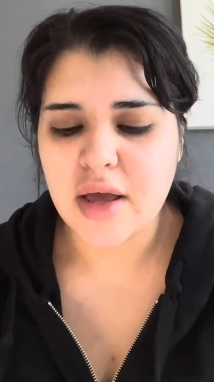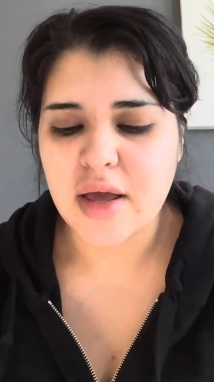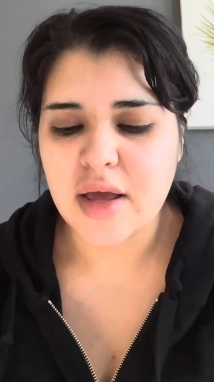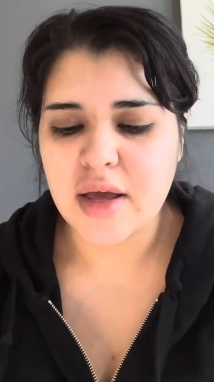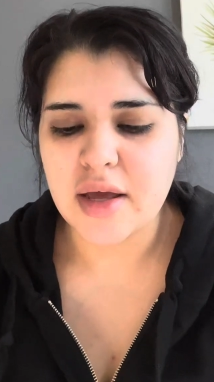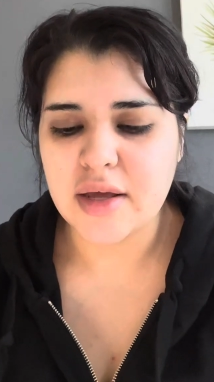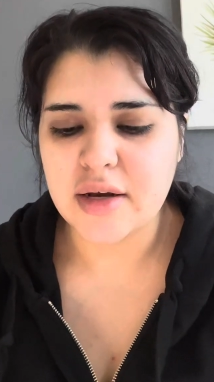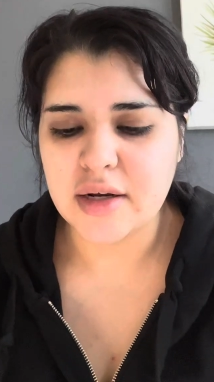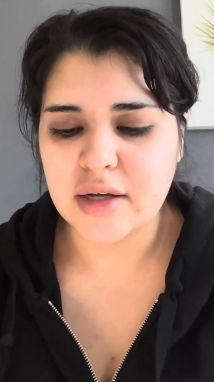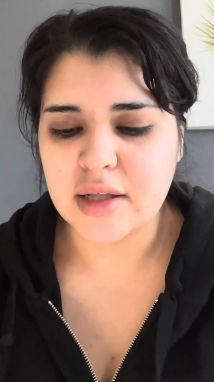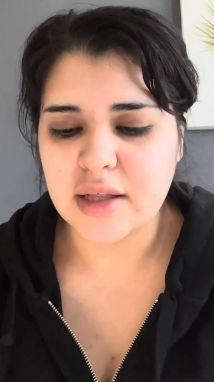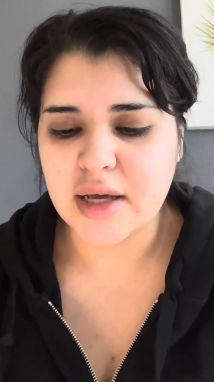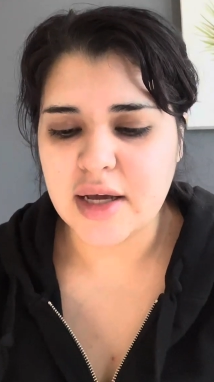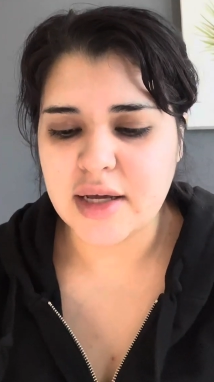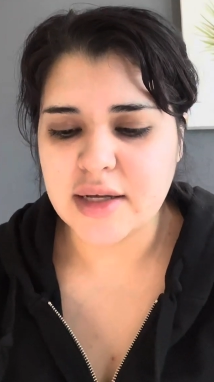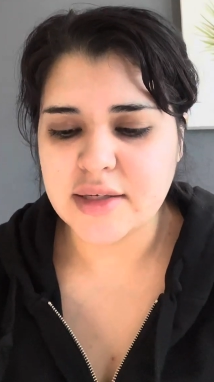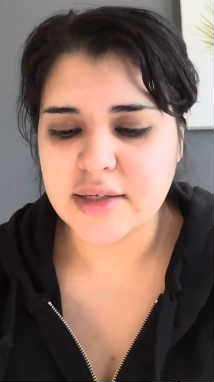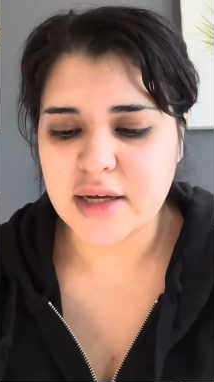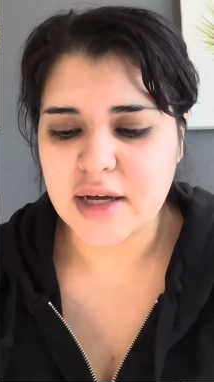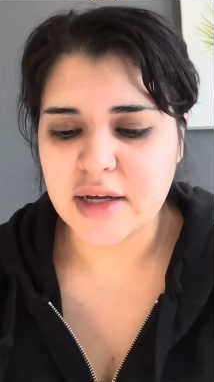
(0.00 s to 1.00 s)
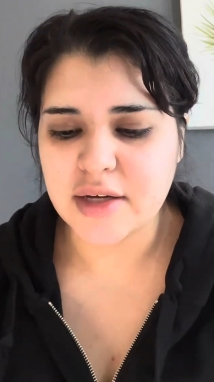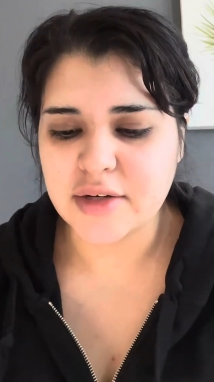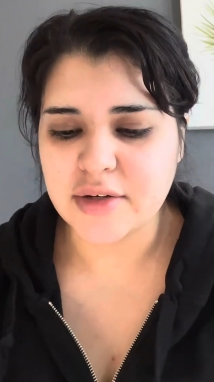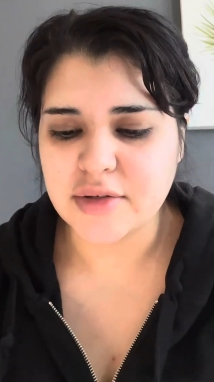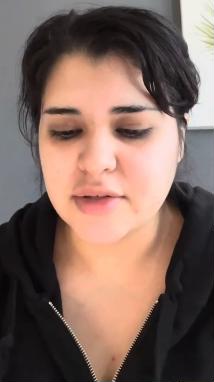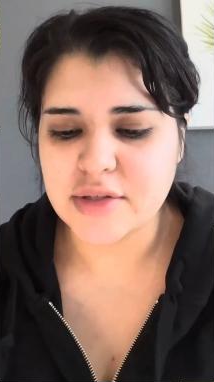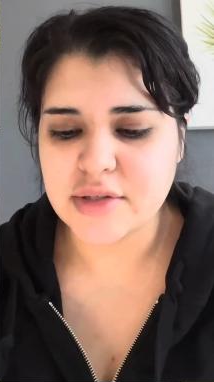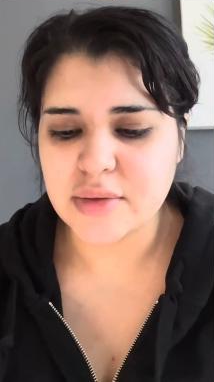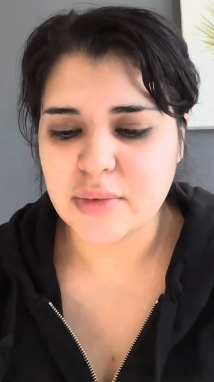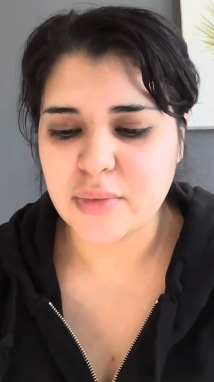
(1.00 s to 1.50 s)
in a client
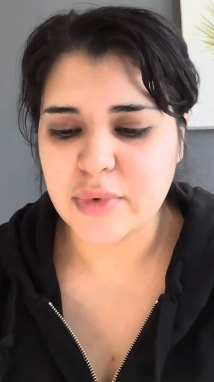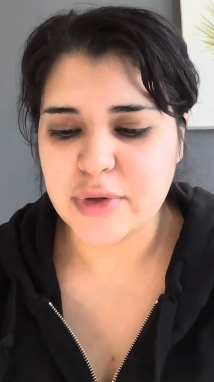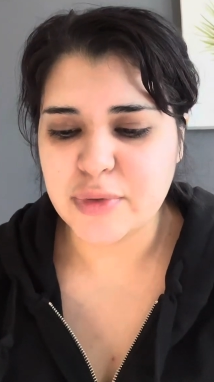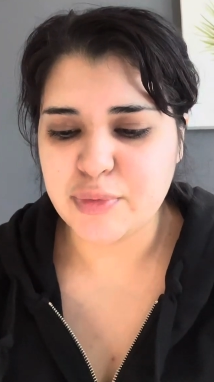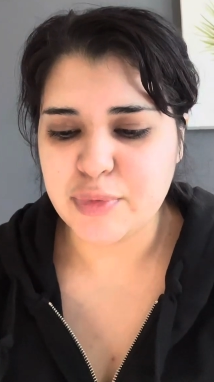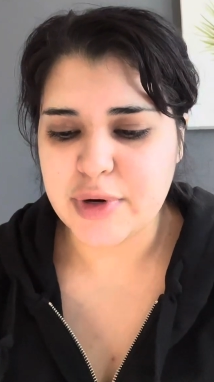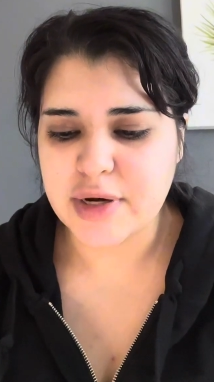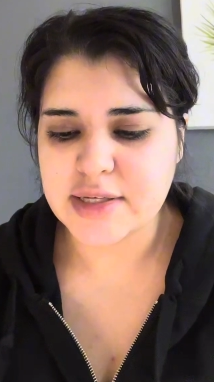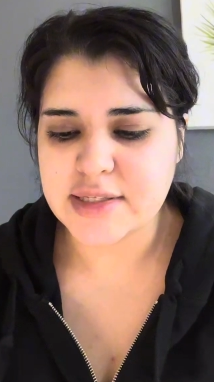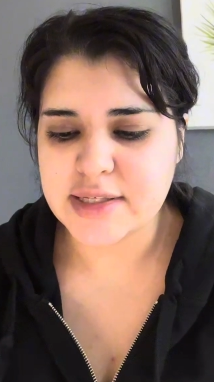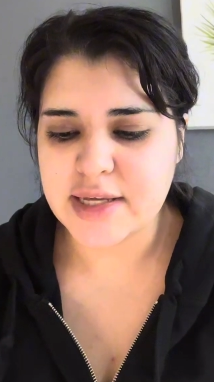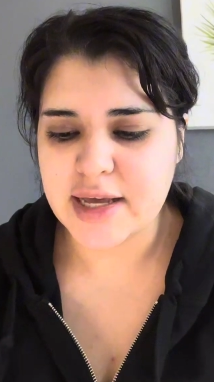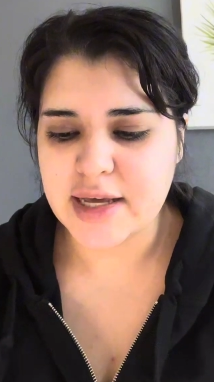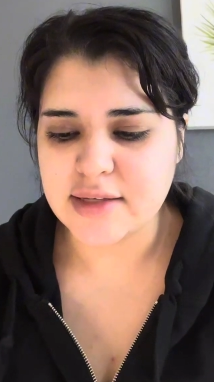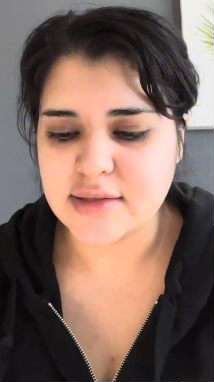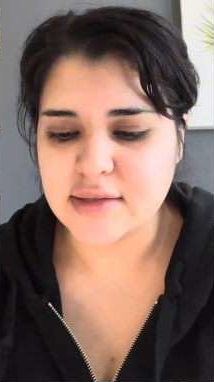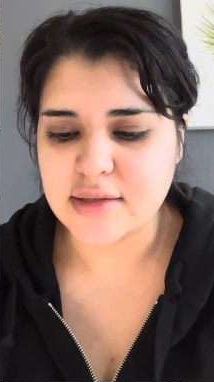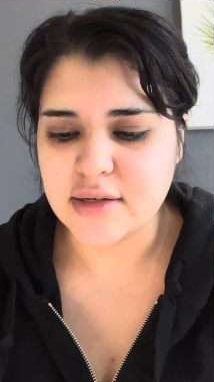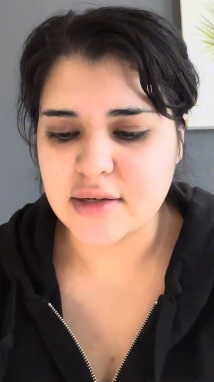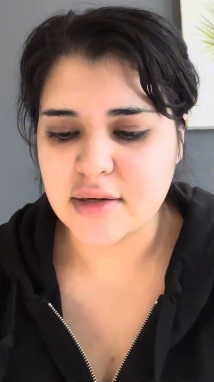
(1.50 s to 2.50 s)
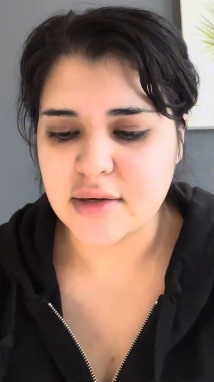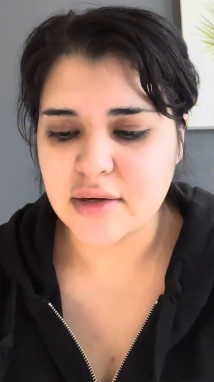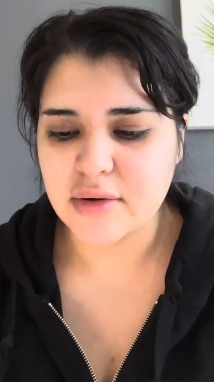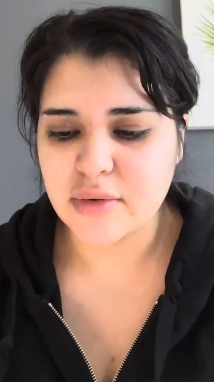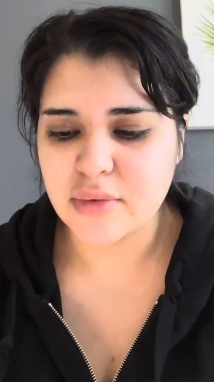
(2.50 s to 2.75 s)
diagnosed with breast cancer.